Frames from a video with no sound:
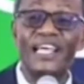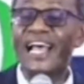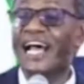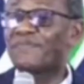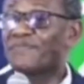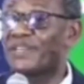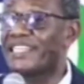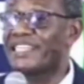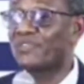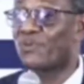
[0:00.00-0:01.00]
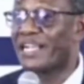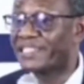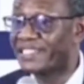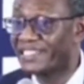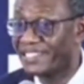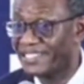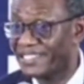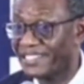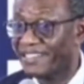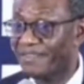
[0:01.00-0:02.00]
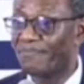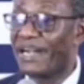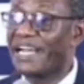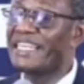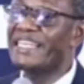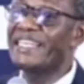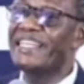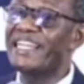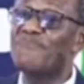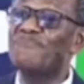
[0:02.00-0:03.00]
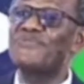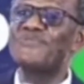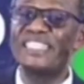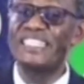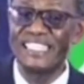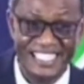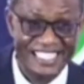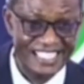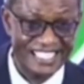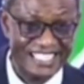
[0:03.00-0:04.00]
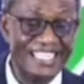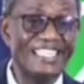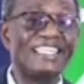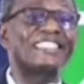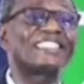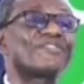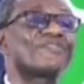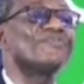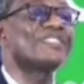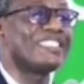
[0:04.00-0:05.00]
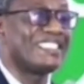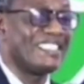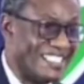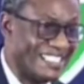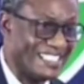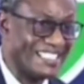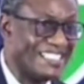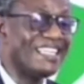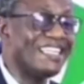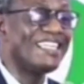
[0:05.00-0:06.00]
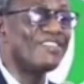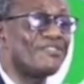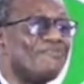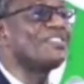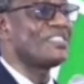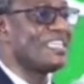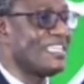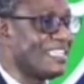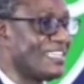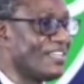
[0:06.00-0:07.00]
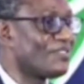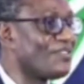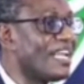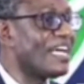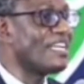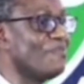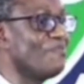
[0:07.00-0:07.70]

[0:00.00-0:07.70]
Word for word: had finished wasi, but they needed pruning, they needed circumcision, they needed to be trained so that they will be